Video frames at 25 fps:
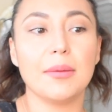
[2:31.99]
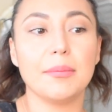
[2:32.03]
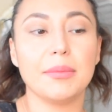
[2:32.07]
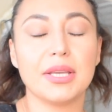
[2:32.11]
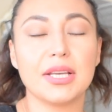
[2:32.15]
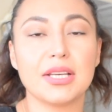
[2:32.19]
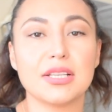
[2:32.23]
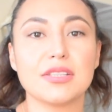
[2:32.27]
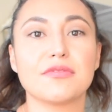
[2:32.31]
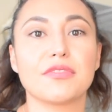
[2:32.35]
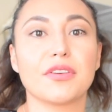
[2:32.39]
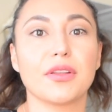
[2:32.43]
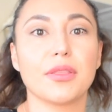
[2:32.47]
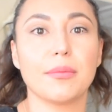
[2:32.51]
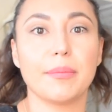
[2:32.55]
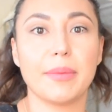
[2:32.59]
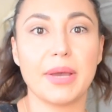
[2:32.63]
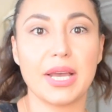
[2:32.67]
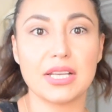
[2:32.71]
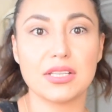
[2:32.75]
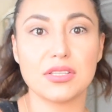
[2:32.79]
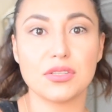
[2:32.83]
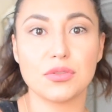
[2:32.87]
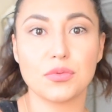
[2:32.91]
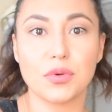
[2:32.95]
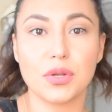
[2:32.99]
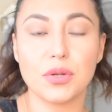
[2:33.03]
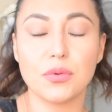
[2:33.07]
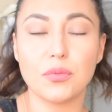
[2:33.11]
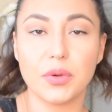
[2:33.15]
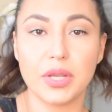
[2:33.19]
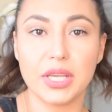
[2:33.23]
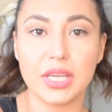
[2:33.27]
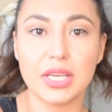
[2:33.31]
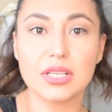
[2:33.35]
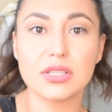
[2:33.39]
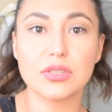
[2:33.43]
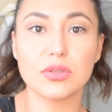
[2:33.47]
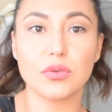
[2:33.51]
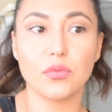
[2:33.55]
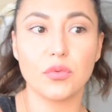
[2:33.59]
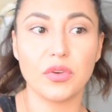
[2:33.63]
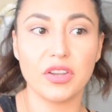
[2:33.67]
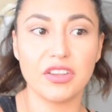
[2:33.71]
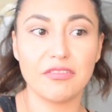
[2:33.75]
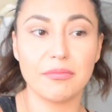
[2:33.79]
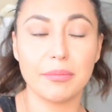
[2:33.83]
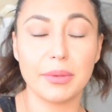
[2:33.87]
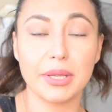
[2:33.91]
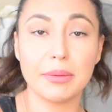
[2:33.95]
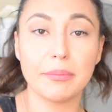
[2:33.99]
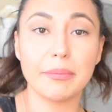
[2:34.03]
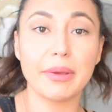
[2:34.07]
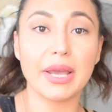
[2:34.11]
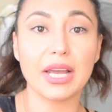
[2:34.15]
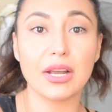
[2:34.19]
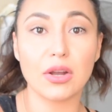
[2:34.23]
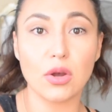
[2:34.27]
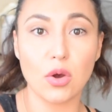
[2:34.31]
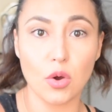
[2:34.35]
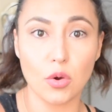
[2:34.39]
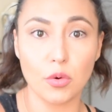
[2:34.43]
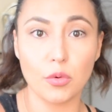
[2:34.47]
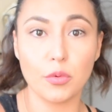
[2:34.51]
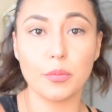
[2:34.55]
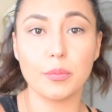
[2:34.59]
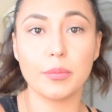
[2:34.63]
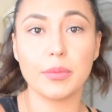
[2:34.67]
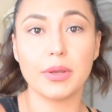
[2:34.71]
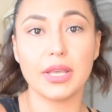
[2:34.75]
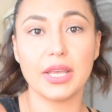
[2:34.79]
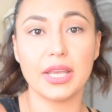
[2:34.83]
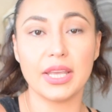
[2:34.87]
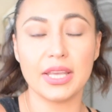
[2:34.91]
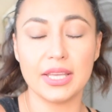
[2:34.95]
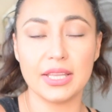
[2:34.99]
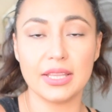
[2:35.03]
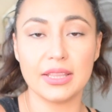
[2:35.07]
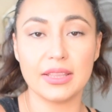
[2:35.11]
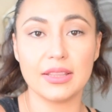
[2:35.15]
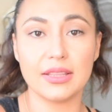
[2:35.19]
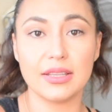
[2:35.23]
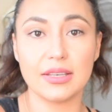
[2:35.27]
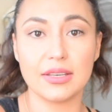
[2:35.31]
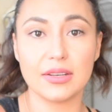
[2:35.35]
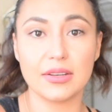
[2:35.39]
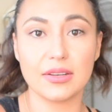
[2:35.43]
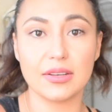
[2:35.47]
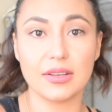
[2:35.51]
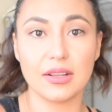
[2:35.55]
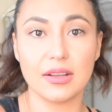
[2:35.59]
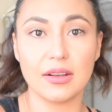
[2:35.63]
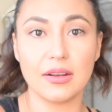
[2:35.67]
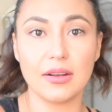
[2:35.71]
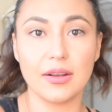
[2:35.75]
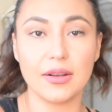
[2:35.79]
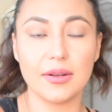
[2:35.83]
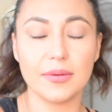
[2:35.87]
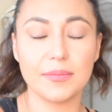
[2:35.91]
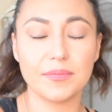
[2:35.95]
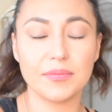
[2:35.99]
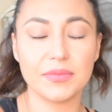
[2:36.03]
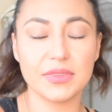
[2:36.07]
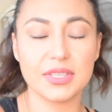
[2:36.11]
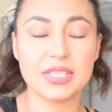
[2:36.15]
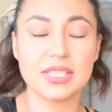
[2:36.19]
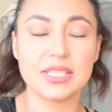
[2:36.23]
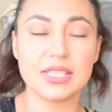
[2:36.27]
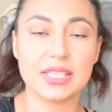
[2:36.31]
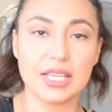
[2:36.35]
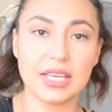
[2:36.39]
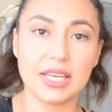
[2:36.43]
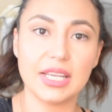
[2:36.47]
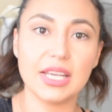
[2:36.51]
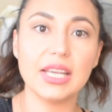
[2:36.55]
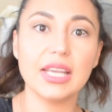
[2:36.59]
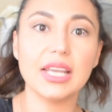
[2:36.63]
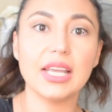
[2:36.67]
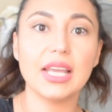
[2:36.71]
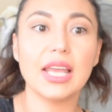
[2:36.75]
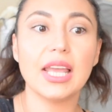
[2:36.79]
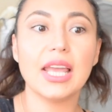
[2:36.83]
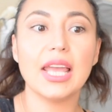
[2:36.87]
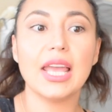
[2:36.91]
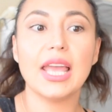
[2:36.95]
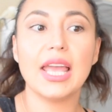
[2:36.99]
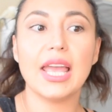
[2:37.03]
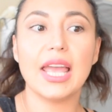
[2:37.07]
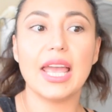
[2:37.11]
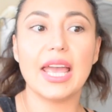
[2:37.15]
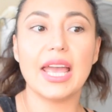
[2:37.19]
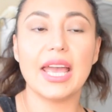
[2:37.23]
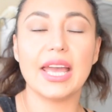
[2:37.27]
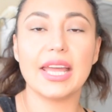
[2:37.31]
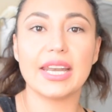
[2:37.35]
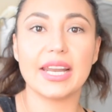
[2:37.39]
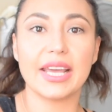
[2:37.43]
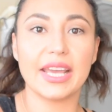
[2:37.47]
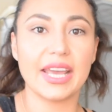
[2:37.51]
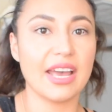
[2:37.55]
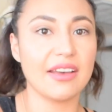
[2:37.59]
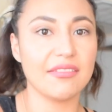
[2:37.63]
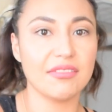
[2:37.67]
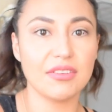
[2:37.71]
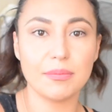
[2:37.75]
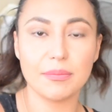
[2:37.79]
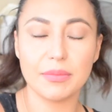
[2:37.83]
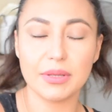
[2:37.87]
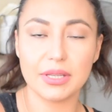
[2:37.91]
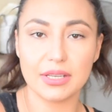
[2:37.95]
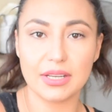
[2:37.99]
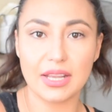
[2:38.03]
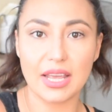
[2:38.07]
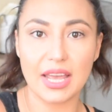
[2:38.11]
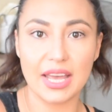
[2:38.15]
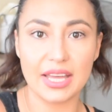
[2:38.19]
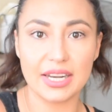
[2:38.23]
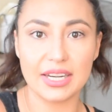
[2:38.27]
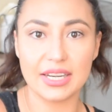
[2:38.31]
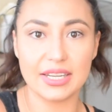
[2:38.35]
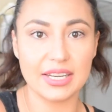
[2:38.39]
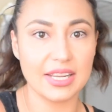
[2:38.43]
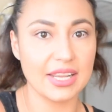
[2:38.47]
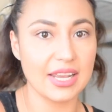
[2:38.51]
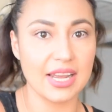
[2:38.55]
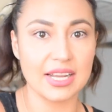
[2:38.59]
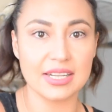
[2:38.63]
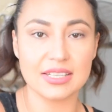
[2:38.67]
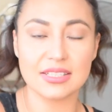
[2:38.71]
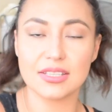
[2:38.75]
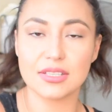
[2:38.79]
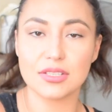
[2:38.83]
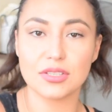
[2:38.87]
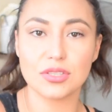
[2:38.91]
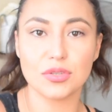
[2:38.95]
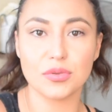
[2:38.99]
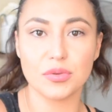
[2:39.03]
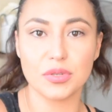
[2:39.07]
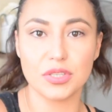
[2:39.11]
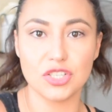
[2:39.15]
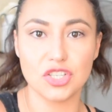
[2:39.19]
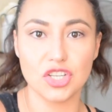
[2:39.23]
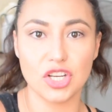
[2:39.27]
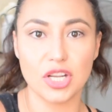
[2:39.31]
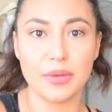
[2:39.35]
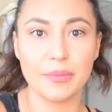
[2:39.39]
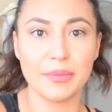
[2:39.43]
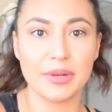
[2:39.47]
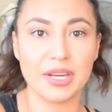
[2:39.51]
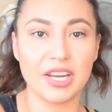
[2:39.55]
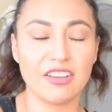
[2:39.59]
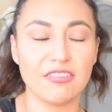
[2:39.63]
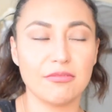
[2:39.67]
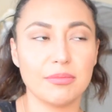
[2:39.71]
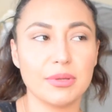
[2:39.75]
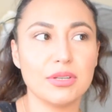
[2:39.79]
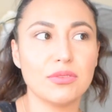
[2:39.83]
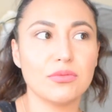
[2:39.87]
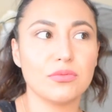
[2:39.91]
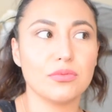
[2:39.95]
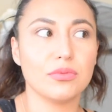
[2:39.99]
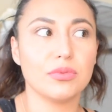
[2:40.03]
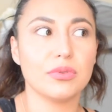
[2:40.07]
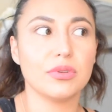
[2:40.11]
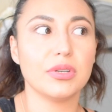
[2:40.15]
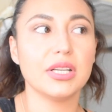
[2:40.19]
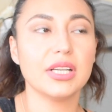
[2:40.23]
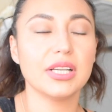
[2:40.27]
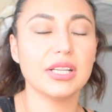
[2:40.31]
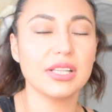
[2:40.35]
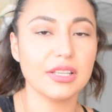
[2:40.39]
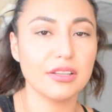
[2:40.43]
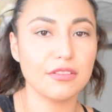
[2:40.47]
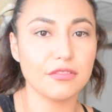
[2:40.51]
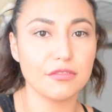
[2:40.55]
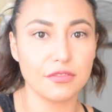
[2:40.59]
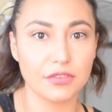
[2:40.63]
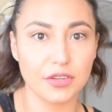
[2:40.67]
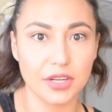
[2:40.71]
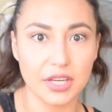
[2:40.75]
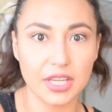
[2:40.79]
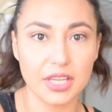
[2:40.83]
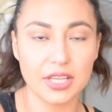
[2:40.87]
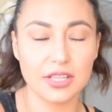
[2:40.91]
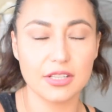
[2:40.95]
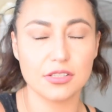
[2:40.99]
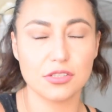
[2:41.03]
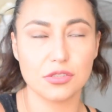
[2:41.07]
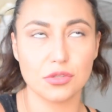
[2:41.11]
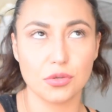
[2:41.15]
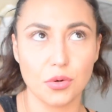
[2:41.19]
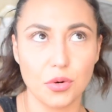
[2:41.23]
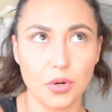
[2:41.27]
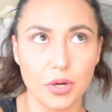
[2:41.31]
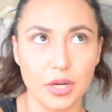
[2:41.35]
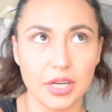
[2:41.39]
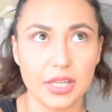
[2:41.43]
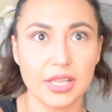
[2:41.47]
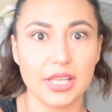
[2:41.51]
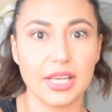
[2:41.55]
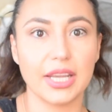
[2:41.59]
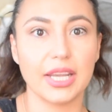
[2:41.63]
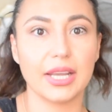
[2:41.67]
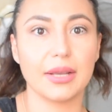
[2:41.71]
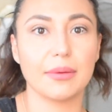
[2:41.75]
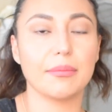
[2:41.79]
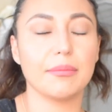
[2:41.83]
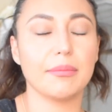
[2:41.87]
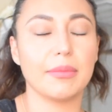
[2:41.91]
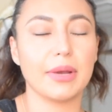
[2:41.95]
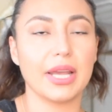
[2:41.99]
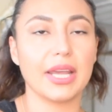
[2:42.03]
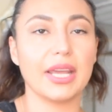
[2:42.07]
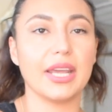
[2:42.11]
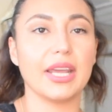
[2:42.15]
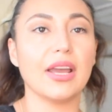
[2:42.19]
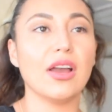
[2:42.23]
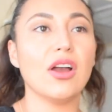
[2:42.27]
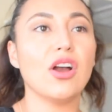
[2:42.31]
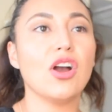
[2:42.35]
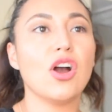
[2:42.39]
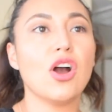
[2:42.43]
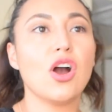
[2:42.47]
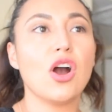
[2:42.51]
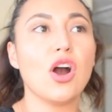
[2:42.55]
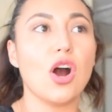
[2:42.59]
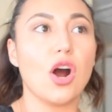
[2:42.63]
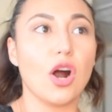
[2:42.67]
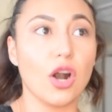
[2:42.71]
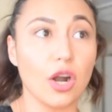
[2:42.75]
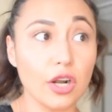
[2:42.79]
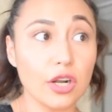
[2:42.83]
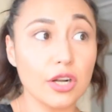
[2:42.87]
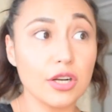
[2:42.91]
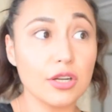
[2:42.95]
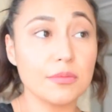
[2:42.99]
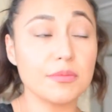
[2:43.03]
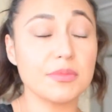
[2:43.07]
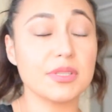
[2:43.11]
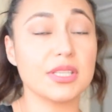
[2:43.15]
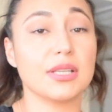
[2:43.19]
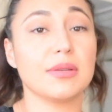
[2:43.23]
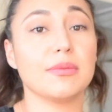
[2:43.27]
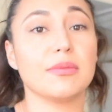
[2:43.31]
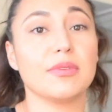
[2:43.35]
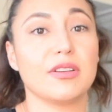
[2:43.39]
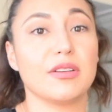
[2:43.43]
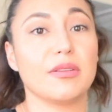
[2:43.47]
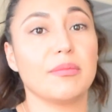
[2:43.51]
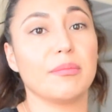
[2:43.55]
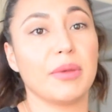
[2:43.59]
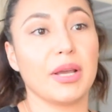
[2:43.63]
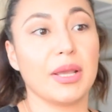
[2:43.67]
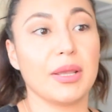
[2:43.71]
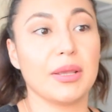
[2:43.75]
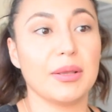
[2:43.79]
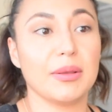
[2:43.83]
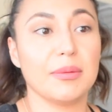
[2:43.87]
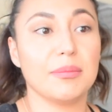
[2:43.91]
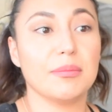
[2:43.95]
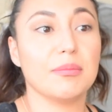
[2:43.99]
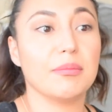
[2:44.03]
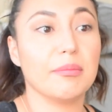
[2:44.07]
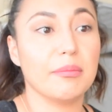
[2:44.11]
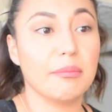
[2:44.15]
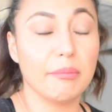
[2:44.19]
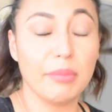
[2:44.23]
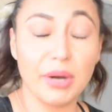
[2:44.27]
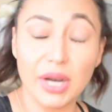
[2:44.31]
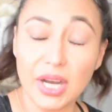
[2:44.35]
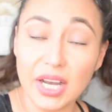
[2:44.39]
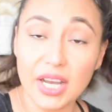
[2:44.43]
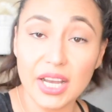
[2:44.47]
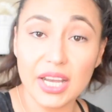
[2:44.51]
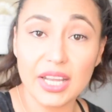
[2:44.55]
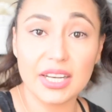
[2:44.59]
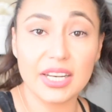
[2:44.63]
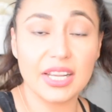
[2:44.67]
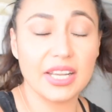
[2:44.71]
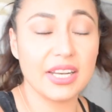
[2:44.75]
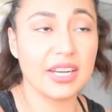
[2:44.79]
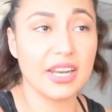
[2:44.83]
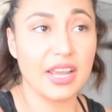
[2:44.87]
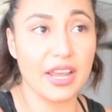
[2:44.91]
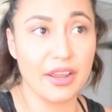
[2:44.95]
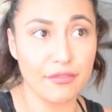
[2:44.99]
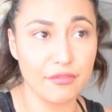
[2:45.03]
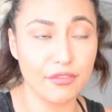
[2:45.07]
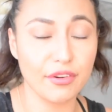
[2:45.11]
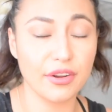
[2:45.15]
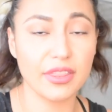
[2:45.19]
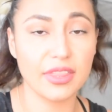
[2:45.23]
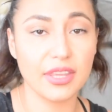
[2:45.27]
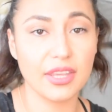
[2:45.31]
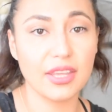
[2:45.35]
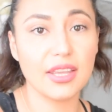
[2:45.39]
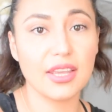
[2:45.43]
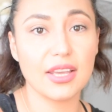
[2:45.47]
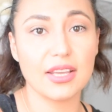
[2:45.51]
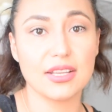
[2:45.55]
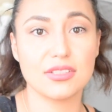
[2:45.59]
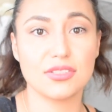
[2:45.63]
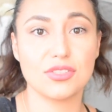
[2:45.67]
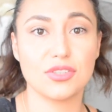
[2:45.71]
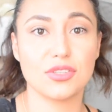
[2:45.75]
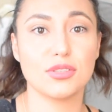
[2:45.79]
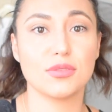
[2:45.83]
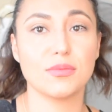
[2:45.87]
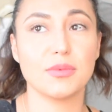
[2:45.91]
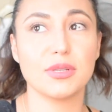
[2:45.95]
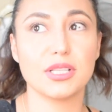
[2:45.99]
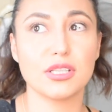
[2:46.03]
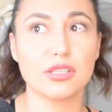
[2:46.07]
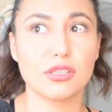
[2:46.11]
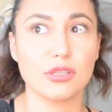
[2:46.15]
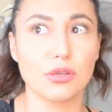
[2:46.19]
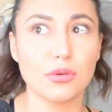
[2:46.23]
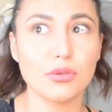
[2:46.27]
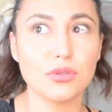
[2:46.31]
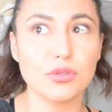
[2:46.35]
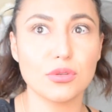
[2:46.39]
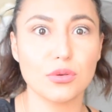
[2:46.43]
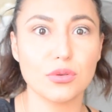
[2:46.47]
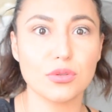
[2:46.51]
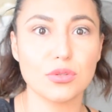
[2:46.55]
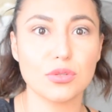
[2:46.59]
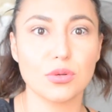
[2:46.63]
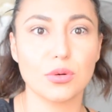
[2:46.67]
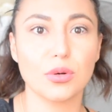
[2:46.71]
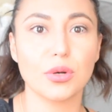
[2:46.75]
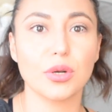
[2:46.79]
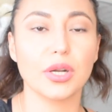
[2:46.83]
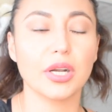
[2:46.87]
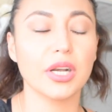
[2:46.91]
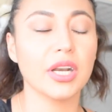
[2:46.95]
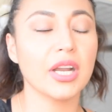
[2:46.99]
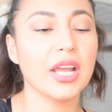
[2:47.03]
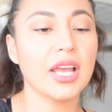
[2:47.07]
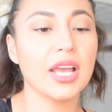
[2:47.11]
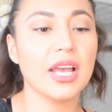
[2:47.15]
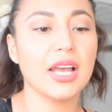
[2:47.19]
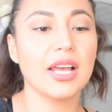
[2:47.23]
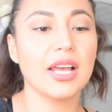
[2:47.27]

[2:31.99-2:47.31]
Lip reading: because for the past 3 weeks, we've been back home in the city, and I haven't had any access to a gym, and I've been really freaking sore. Like, my arms and my butt and everything has just been so, so sore.